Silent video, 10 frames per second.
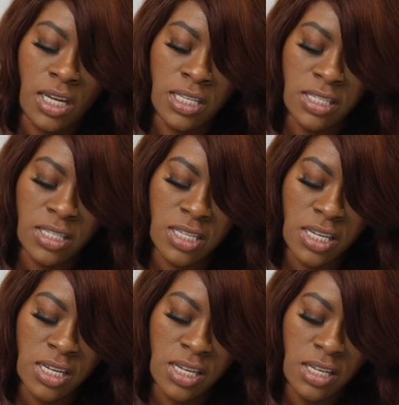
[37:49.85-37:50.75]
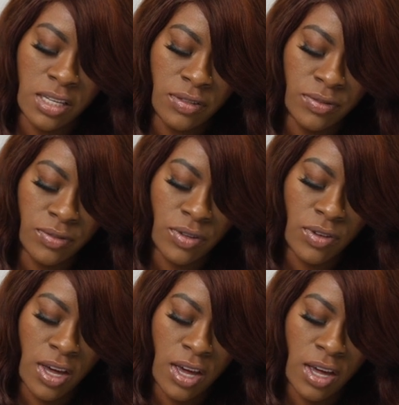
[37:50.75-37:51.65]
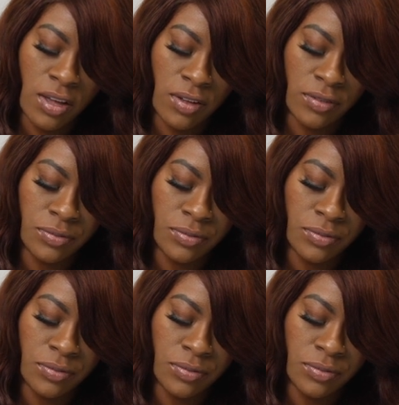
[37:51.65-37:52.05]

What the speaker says: and sticking, okay?